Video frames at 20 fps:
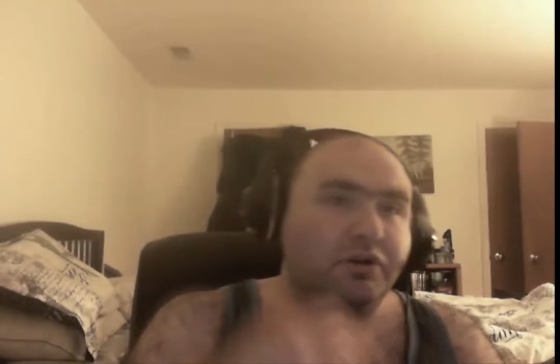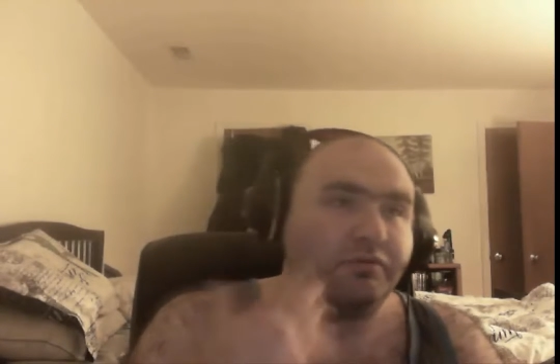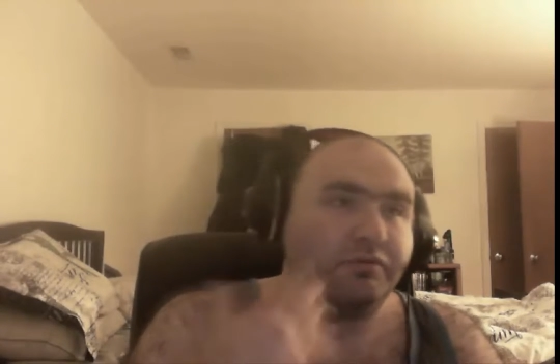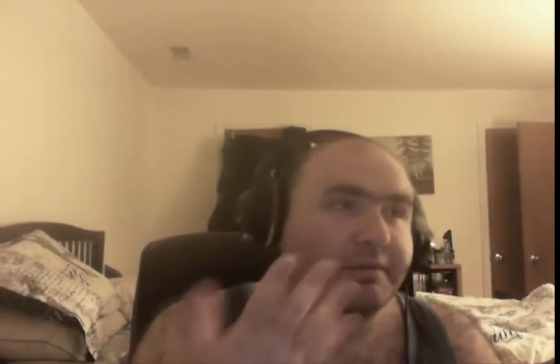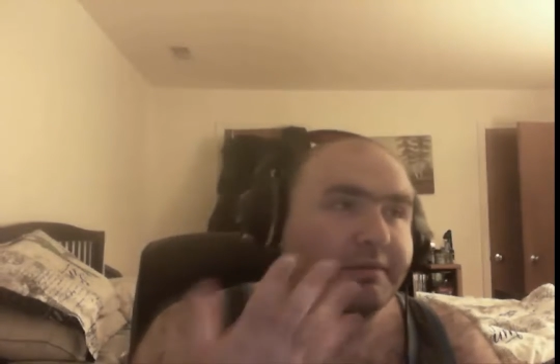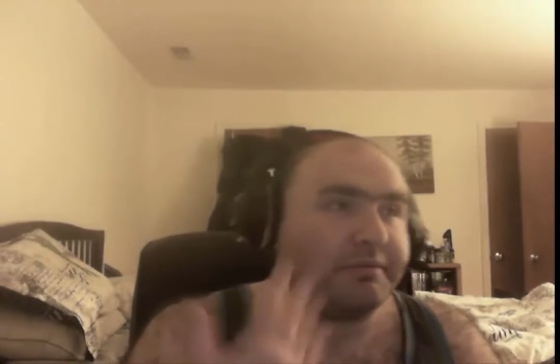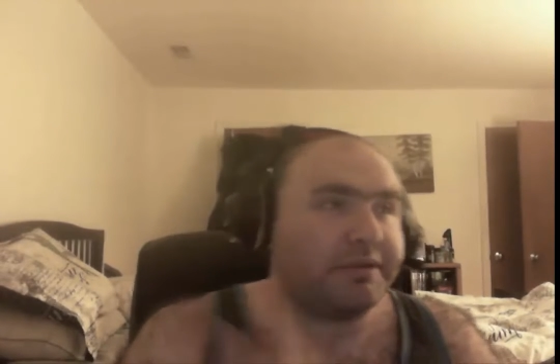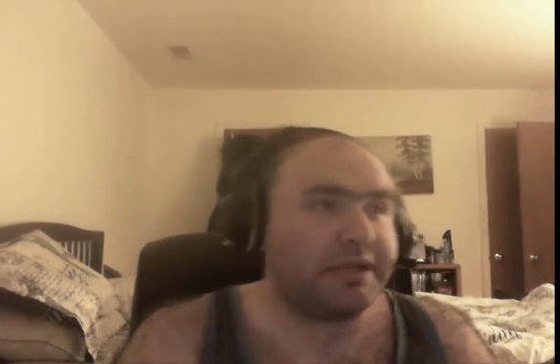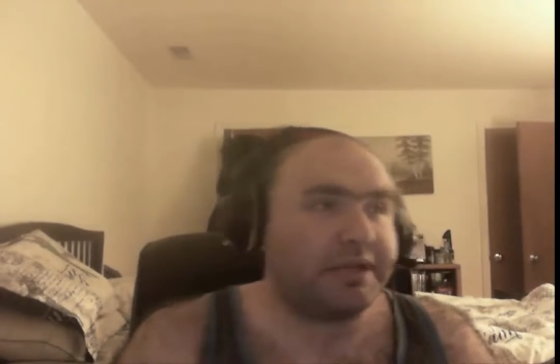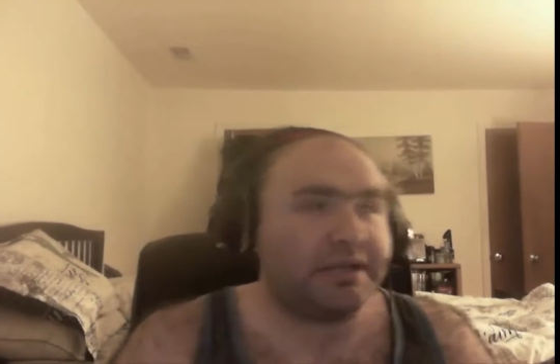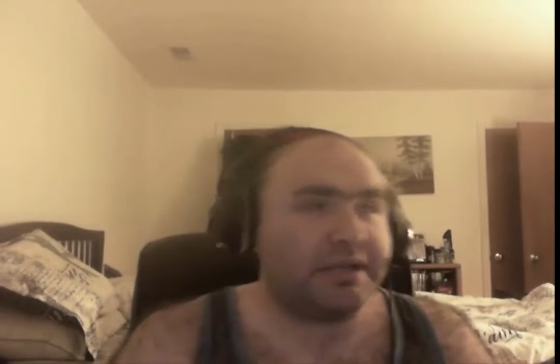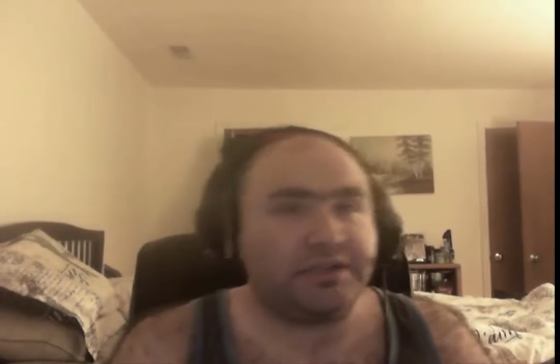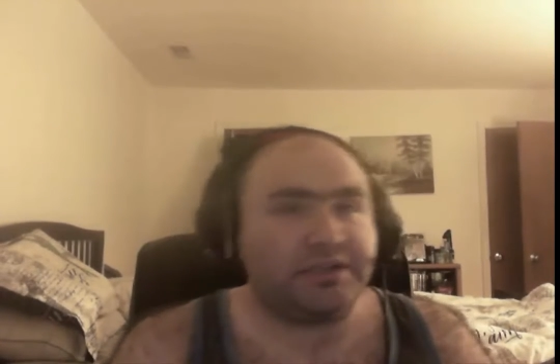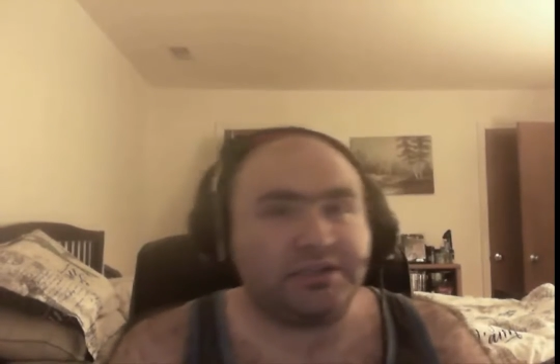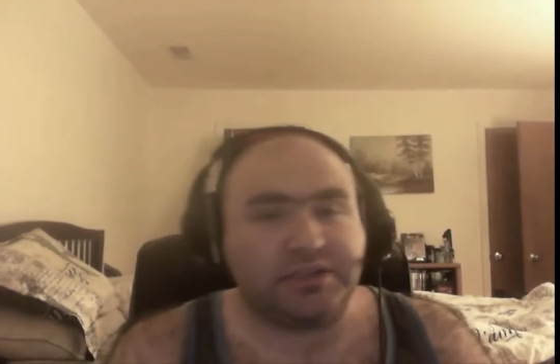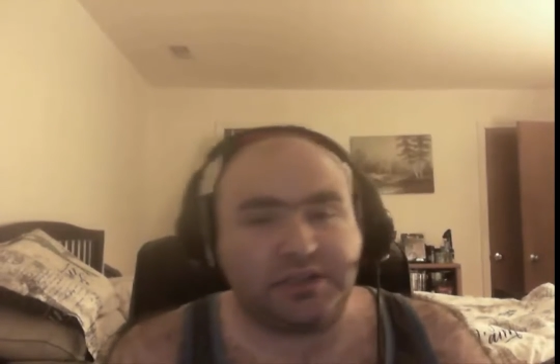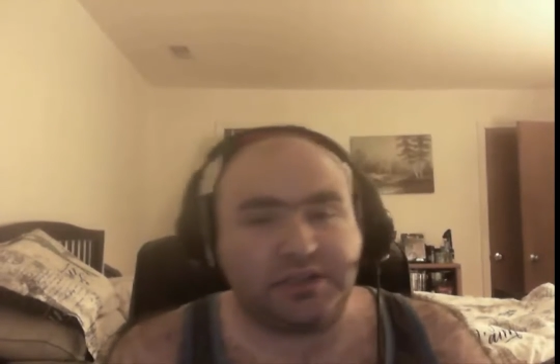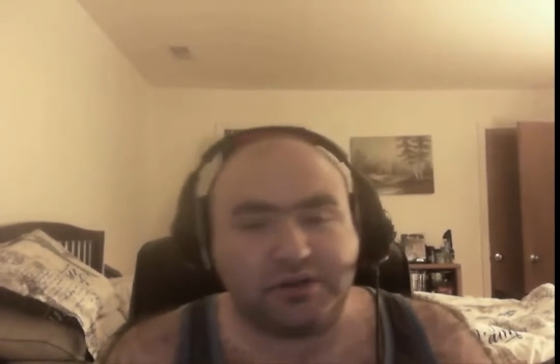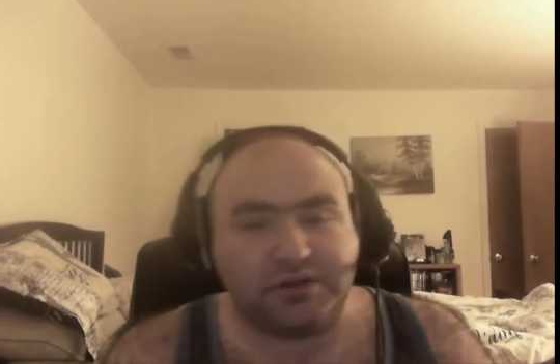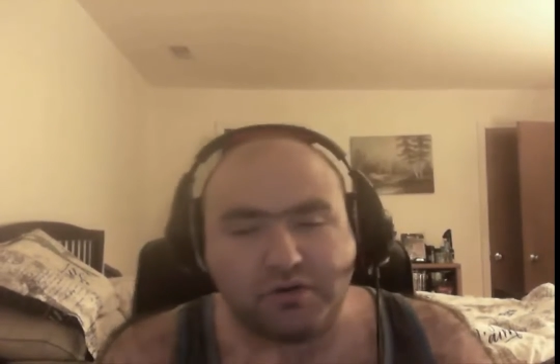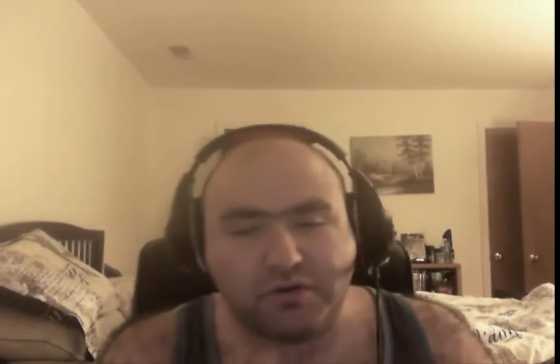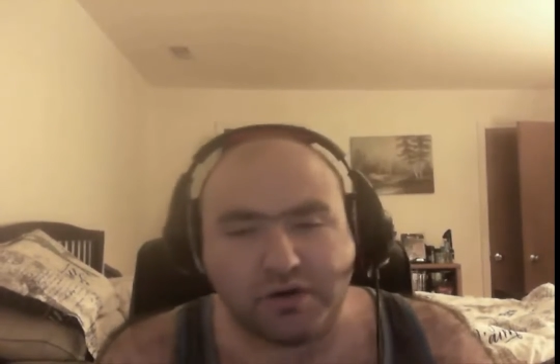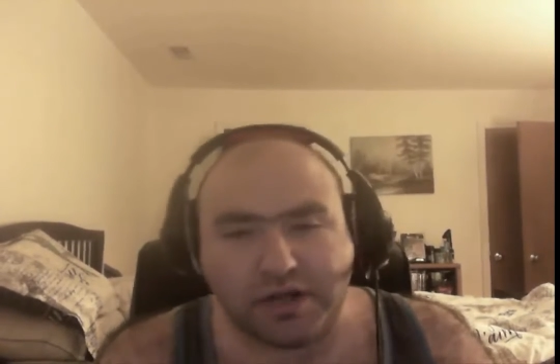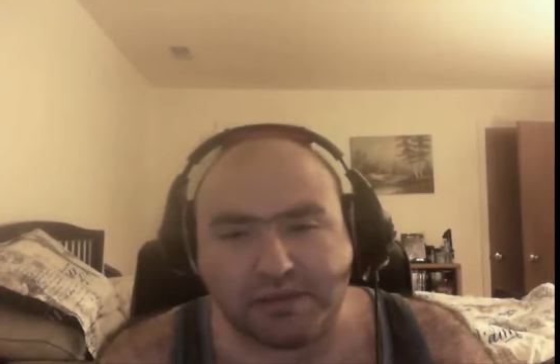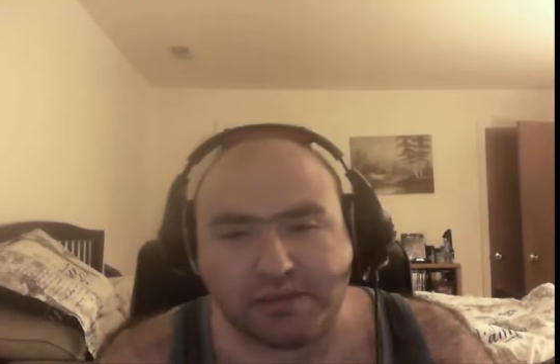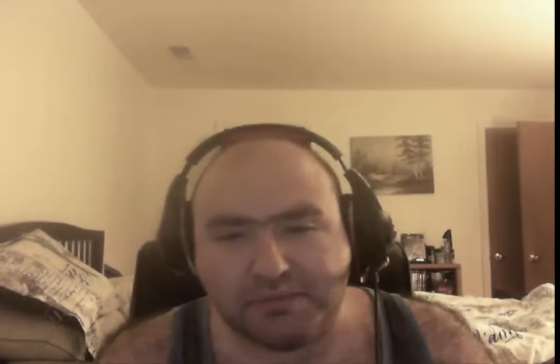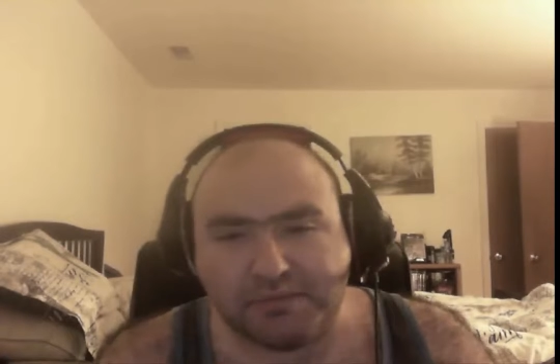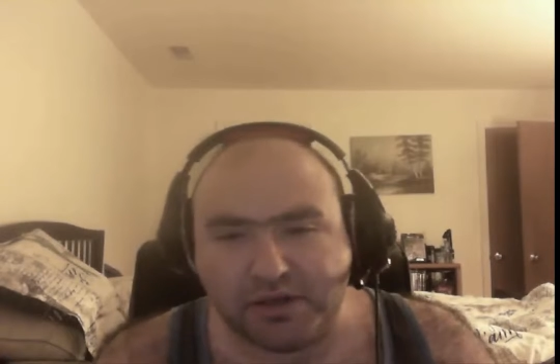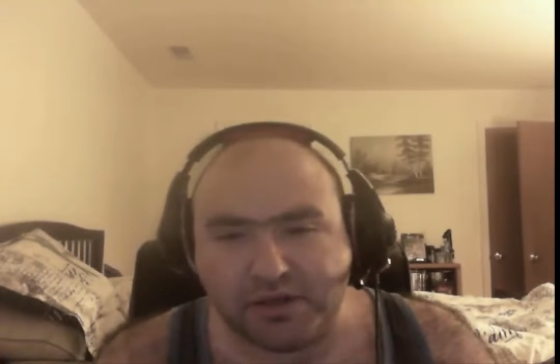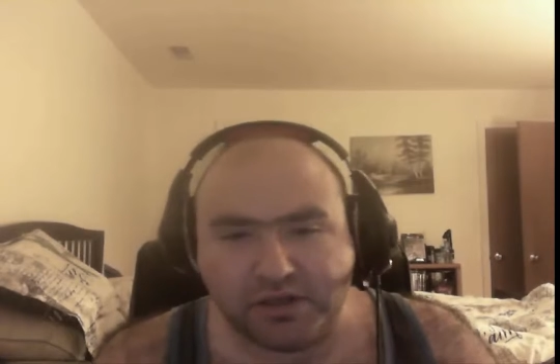Rainbow Dash just ignored
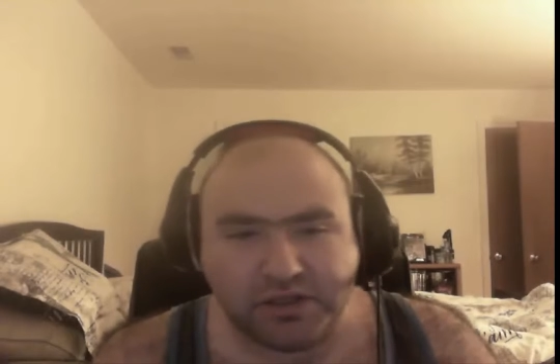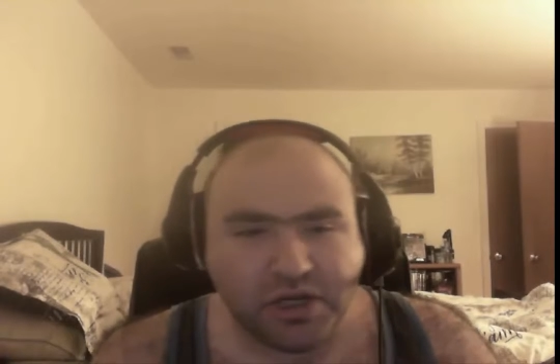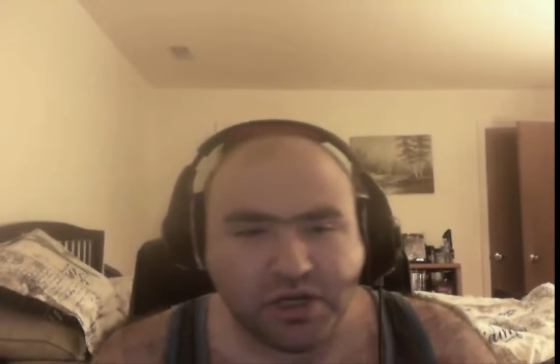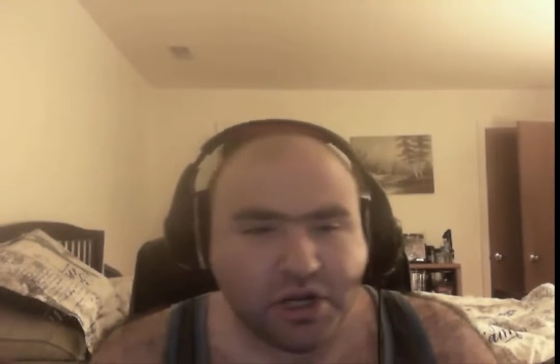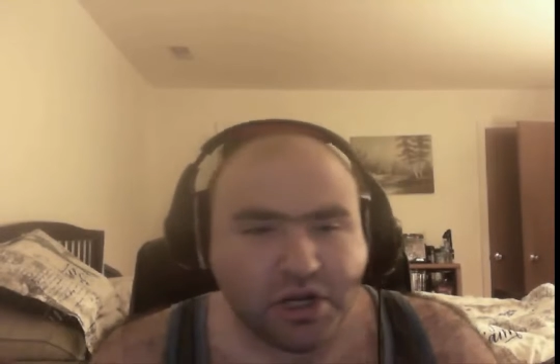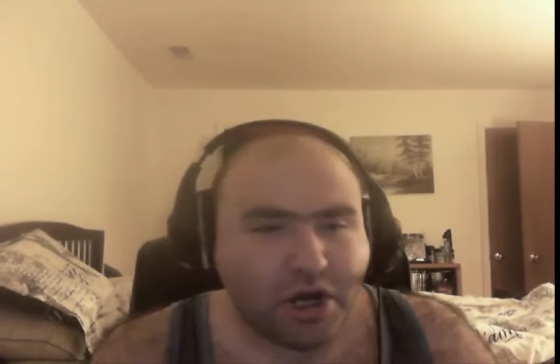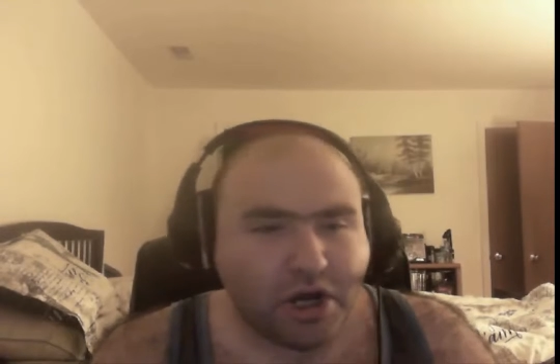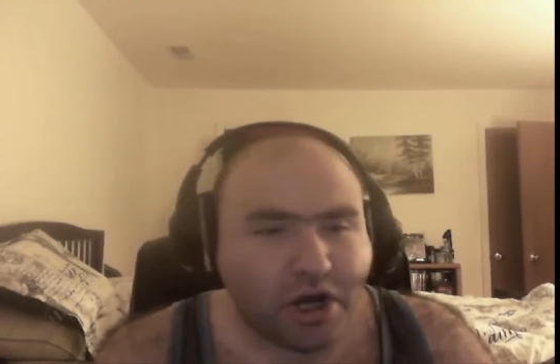it because,